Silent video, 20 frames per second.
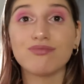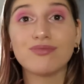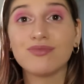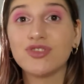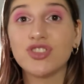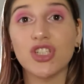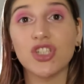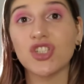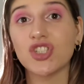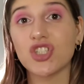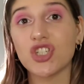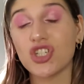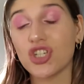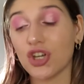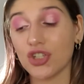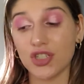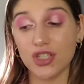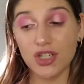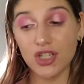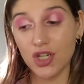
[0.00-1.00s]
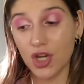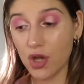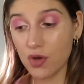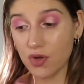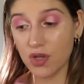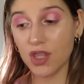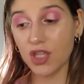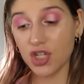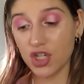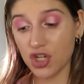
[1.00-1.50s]
just doesn't know
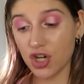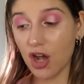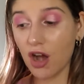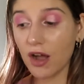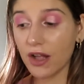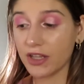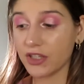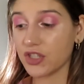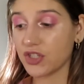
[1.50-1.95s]
the child.